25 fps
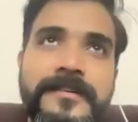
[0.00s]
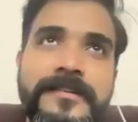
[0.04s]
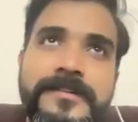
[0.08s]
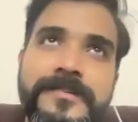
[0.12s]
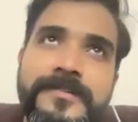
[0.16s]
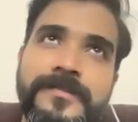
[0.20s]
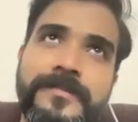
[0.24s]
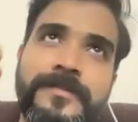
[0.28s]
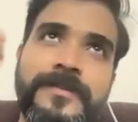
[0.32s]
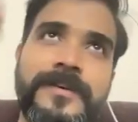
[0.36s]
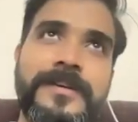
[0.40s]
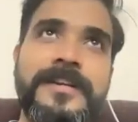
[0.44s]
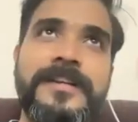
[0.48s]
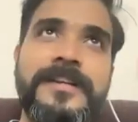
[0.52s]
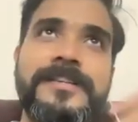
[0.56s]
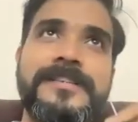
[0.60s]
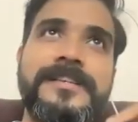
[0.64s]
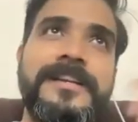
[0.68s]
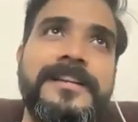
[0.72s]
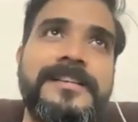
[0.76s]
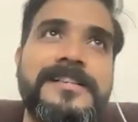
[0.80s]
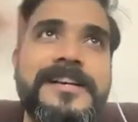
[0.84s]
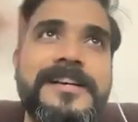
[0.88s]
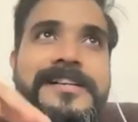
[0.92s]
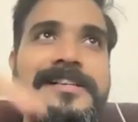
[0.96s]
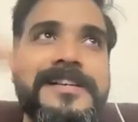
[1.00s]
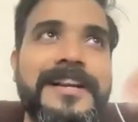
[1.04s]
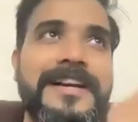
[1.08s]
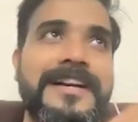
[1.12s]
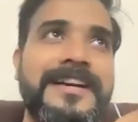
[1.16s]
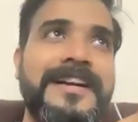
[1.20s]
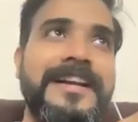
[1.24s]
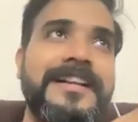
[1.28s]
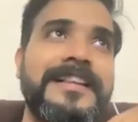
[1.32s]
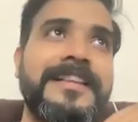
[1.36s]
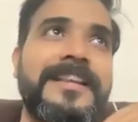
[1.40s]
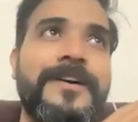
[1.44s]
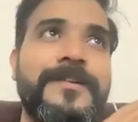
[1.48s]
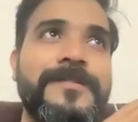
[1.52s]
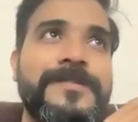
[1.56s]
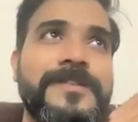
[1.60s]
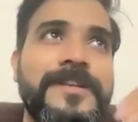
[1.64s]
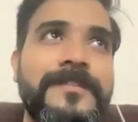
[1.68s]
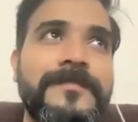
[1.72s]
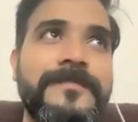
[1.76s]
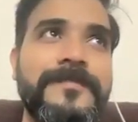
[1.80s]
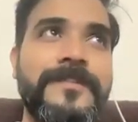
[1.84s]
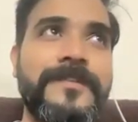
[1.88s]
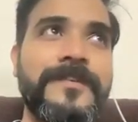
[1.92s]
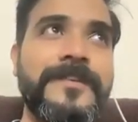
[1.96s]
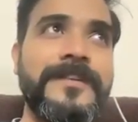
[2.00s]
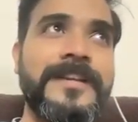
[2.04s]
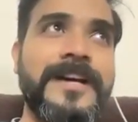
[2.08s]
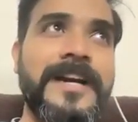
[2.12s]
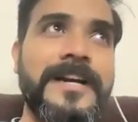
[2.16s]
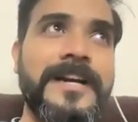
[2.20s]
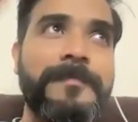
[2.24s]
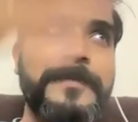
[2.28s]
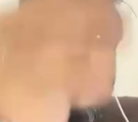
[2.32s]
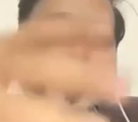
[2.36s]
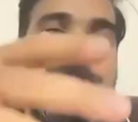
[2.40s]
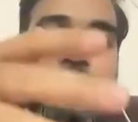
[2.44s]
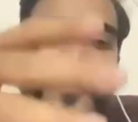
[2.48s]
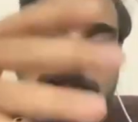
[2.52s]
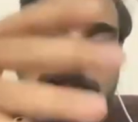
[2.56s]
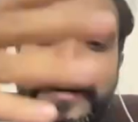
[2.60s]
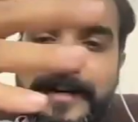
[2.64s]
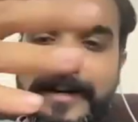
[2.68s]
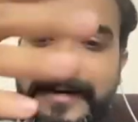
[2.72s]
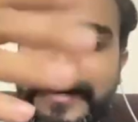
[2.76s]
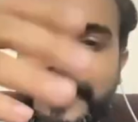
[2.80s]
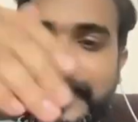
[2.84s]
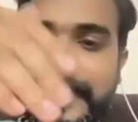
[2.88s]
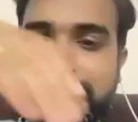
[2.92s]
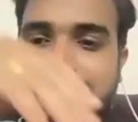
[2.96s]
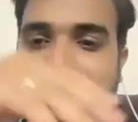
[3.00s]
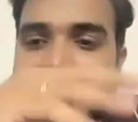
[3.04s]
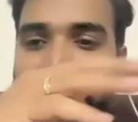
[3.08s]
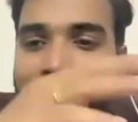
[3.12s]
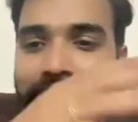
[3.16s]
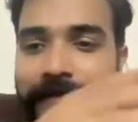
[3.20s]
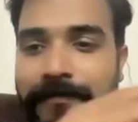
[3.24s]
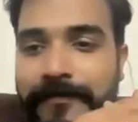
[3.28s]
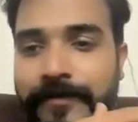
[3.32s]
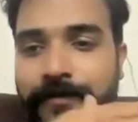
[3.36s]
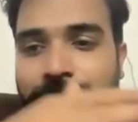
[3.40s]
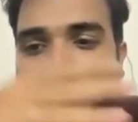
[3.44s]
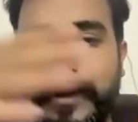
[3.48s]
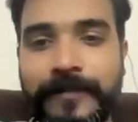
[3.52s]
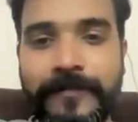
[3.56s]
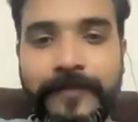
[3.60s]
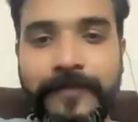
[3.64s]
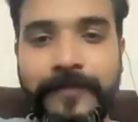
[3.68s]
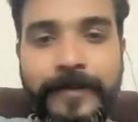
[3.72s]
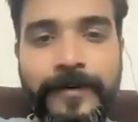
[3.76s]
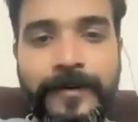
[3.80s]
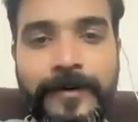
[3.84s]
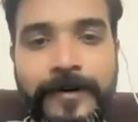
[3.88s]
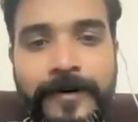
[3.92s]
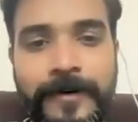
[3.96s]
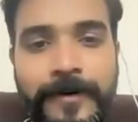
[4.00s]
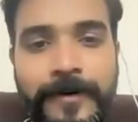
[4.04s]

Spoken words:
So you can easily charge like 10,000 for that particular day itself. Do it for